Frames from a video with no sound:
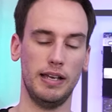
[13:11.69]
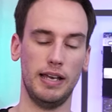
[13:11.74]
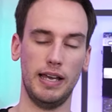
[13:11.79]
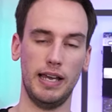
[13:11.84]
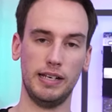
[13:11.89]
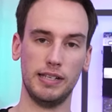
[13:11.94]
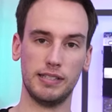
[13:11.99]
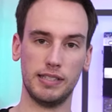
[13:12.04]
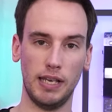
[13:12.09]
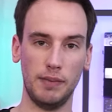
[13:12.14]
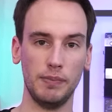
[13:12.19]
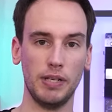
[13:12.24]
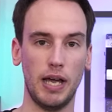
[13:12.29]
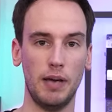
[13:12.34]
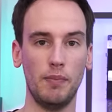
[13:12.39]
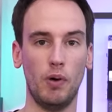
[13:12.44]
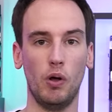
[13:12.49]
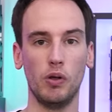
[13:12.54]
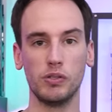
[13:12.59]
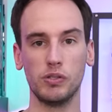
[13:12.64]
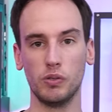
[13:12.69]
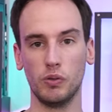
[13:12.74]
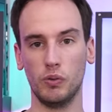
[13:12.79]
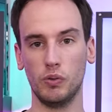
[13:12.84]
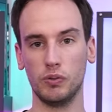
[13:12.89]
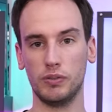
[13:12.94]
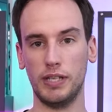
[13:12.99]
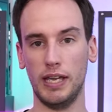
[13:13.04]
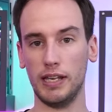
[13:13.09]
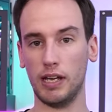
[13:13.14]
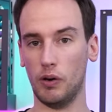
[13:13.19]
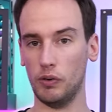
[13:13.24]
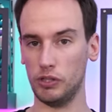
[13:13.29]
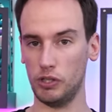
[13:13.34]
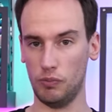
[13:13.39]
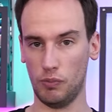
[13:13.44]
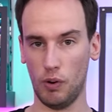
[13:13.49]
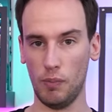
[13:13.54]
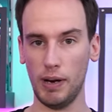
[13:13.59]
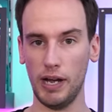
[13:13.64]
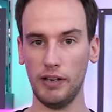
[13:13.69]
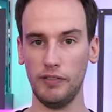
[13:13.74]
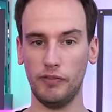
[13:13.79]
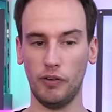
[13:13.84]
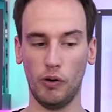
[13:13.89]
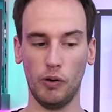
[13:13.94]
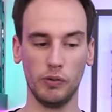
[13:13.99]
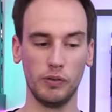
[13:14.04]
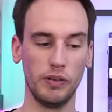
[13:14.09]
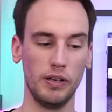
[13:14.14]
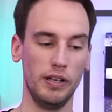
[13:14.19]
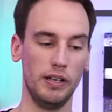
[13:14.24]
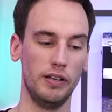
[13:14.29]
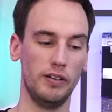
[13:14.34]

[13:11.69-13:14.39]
at the same time also take out your mobile phone,